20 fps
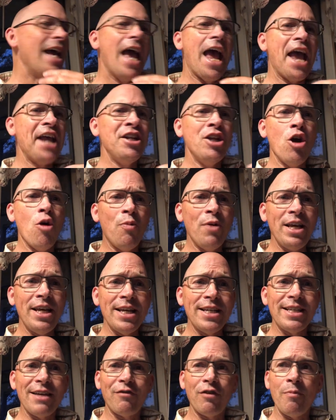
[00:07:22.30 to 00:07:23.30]
And nobody
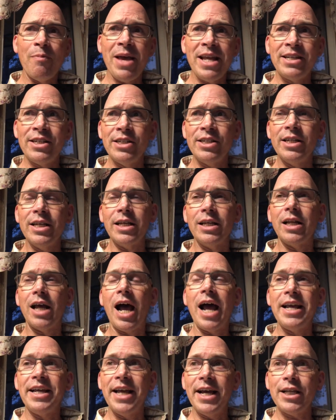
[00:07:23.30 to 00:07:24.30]
has ever mentioned it,
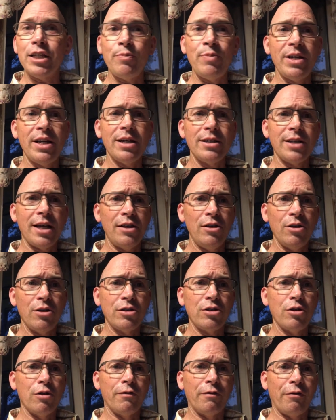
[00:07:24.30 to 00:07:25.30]
I guess because I look
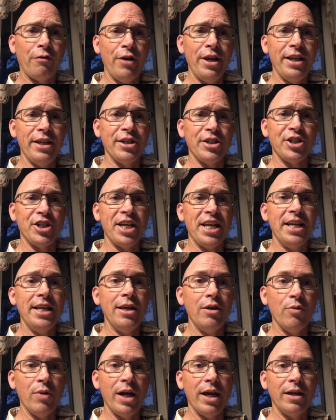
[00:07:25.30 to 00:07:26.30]
so freakish
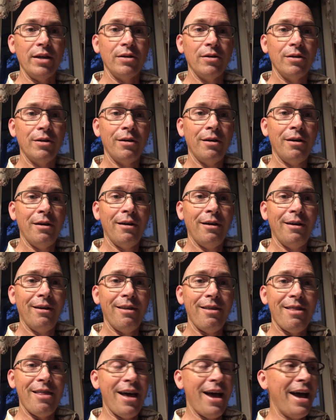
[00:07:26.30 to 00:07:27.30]
anyway,
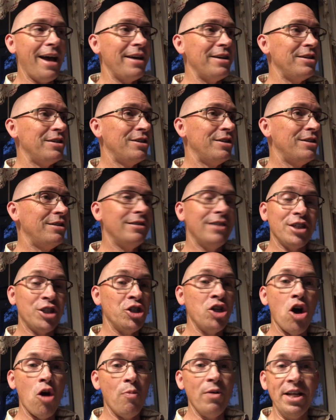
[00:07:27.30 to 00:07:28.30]
that just
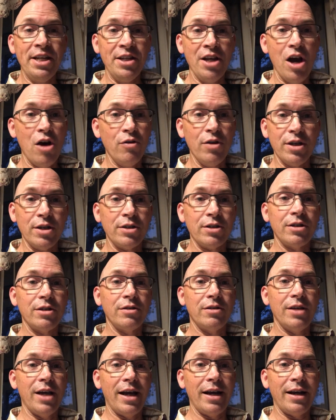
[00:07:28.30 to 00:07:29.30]
nobody noticed
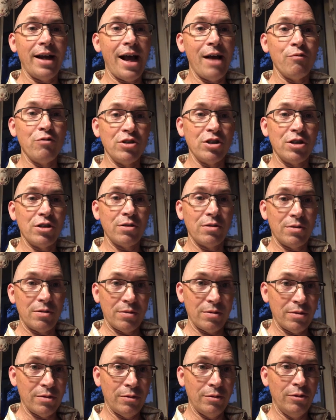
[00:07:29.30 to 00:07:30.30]
that I was
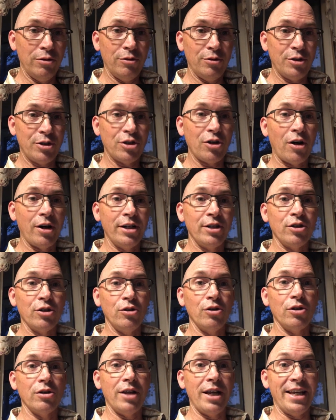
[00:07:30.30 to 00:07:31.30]
starting to
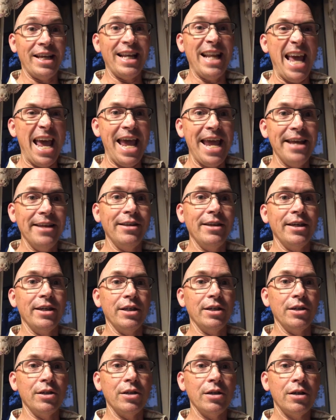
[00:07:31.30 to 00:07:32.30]
look like an
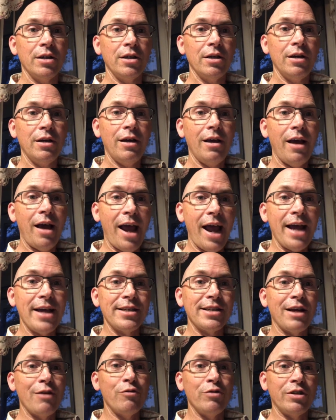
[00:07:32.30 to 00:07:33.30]
alien
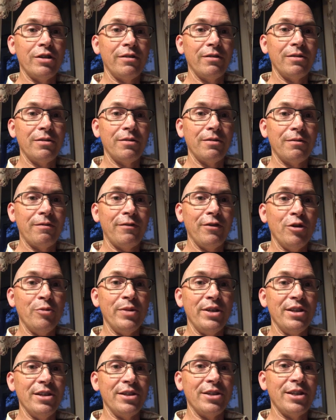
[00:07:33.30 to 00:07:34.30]
as I was
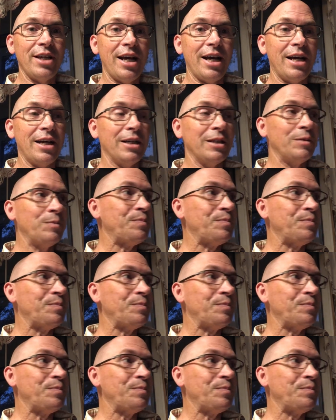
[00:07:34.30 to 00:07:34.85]
filming this tag.